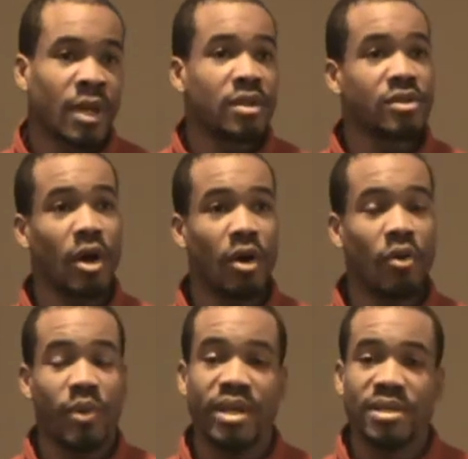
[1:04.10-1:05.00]

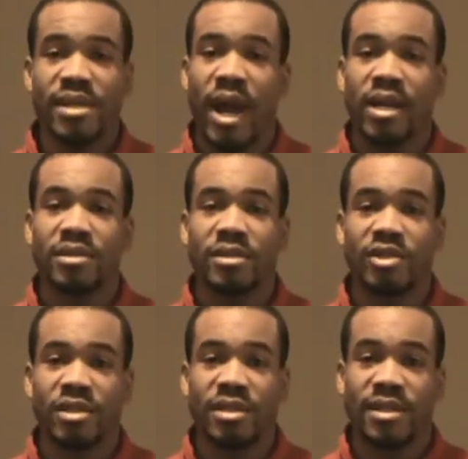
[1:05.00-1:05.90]
So we decided to
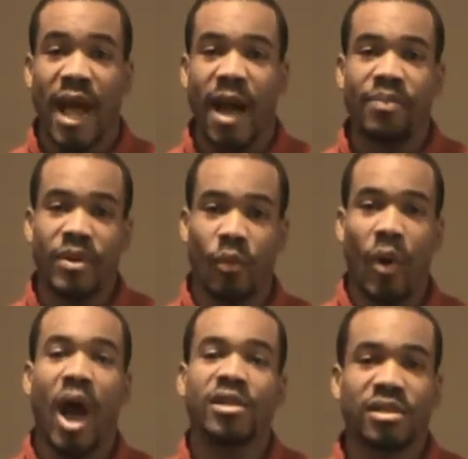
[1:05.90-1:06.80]
just stop and
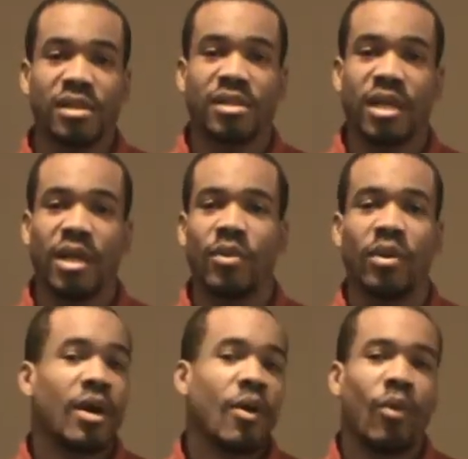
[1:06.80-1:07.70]
watch to see
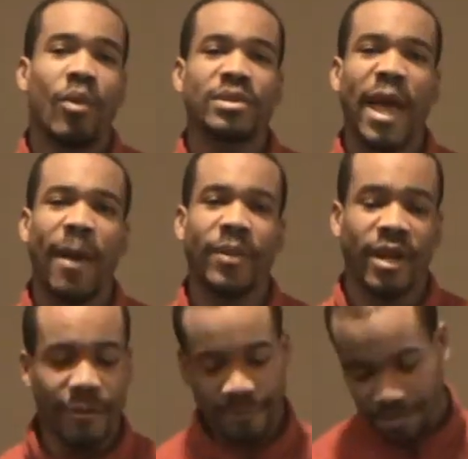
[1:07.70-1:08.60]
what was
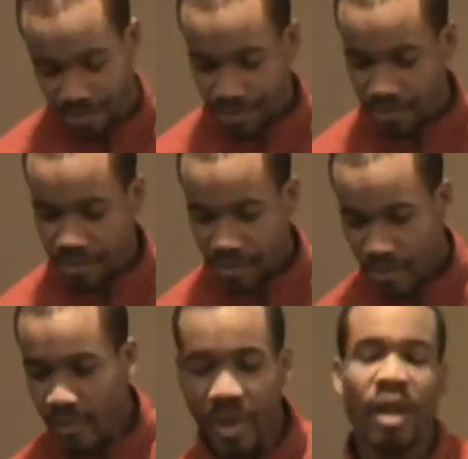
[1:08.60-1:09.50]
happening.
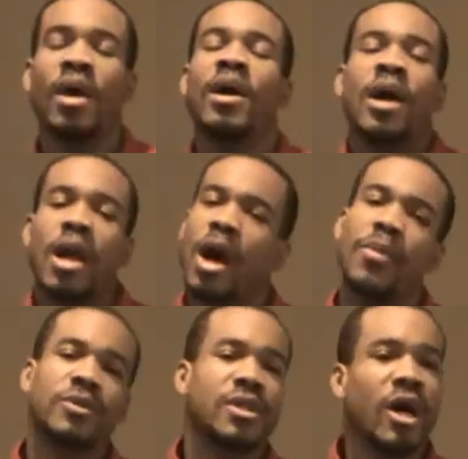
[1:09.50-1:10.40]

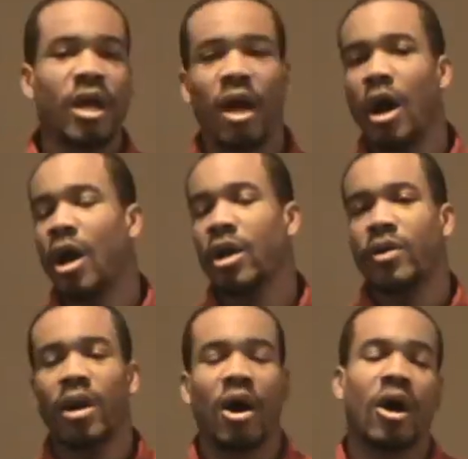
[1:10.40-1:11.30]
Couple started
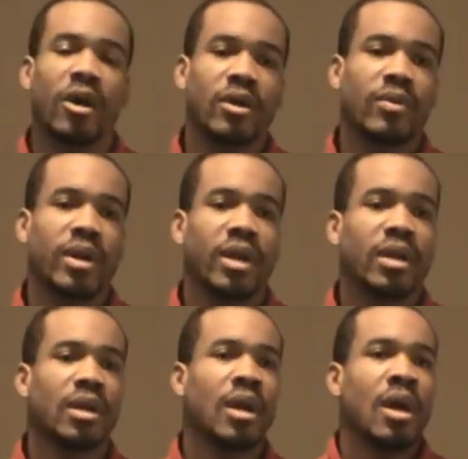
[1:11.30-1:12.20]

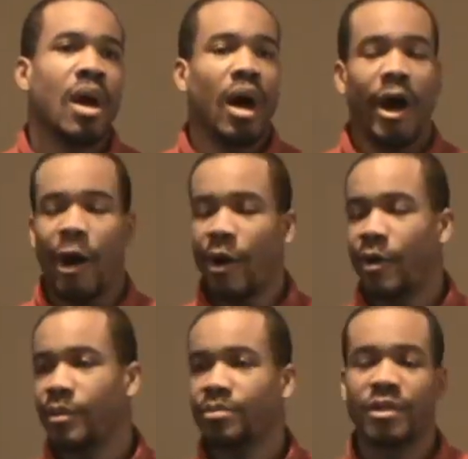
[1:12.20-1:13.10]
arguing,
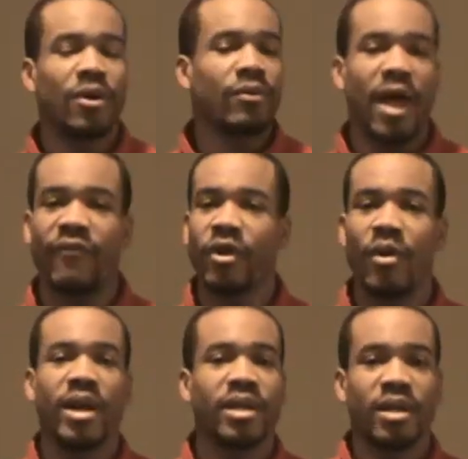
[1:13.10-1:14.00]
don't have
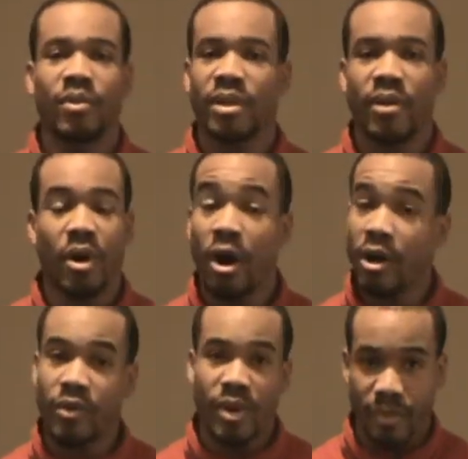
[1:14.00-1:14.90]
no idea what they were
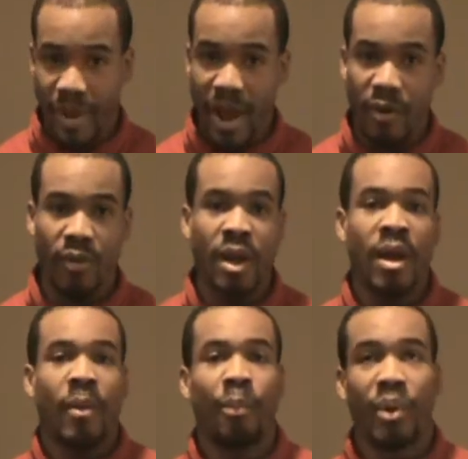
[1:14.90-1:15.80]
arguing about,
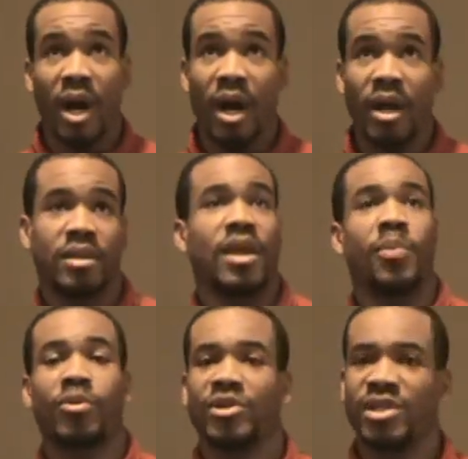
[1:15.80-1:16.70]
but they
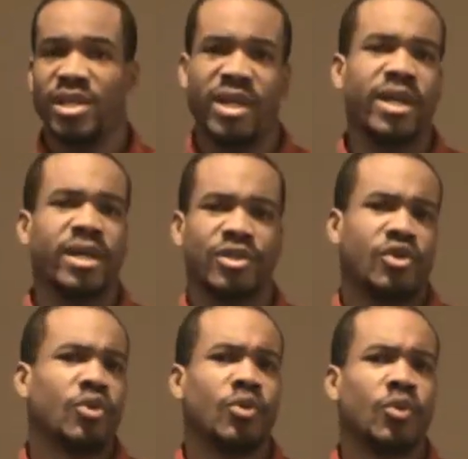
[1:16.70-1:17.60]
proceeded
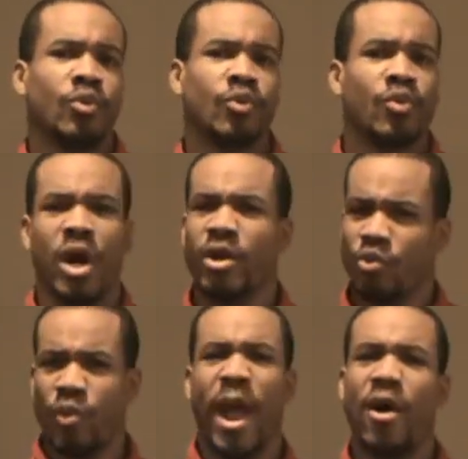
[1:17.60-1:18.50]
to run
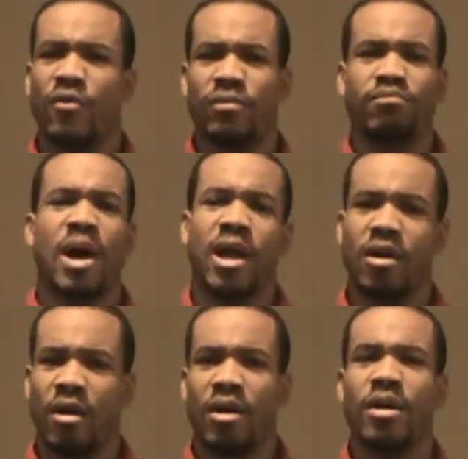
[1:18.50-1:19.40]
around my
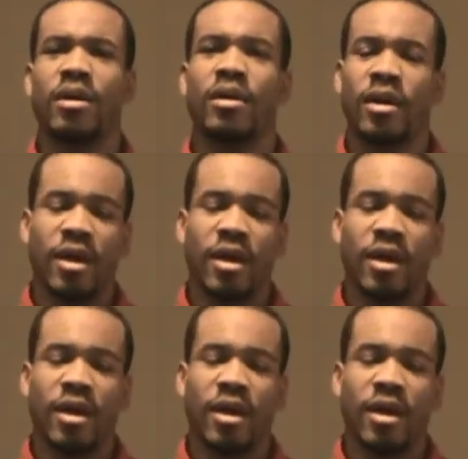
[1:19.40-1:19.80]
car.